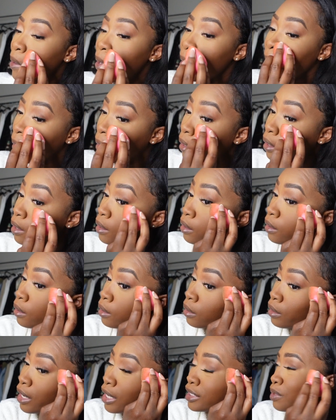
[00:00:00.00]

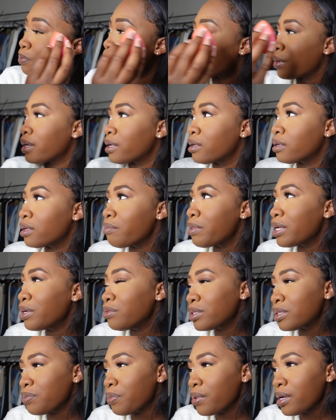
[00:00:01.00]
And not spring. Am I
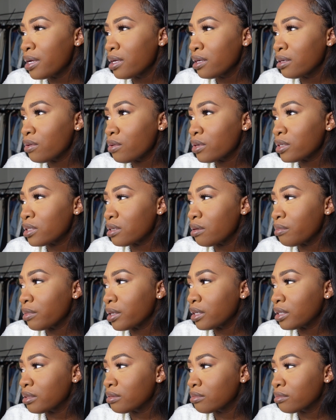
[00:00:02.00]
doing spring or
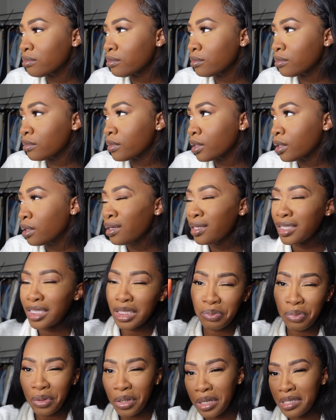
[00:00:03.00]
summer?
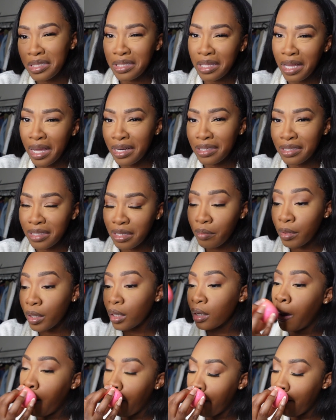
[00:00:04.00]
Spring/summer.
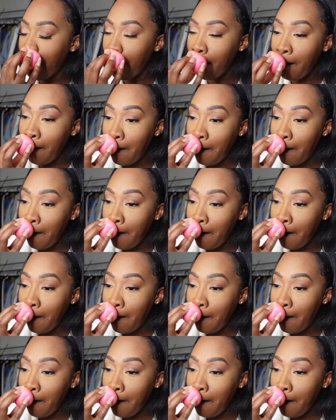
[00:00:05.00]
And